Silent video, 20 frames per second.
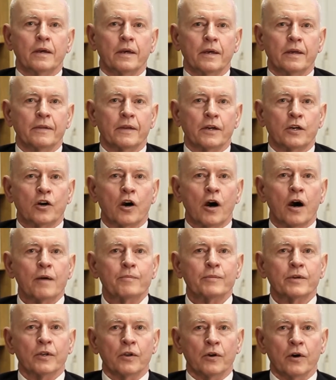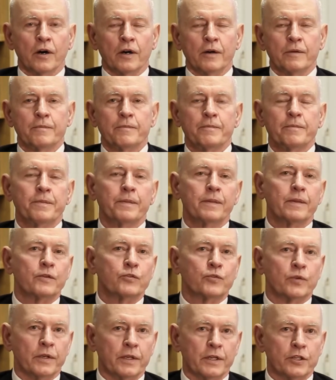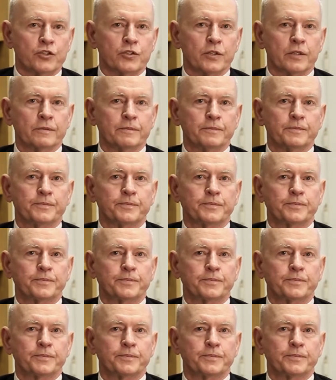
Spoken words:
In the common law tradition,